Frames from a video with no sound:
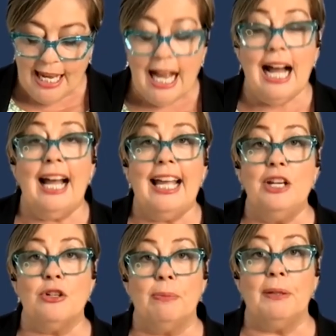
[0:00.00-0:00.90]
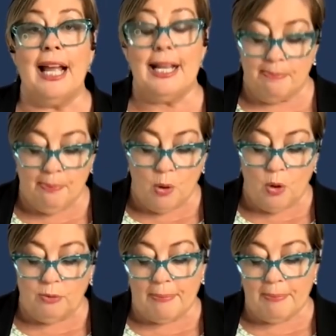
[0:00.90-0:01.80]
EAAA's
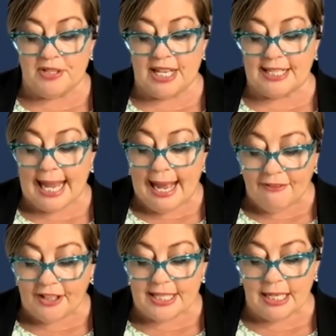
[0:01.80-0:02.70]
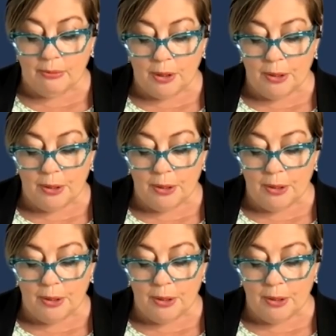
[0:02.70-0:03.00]
board represents advocacy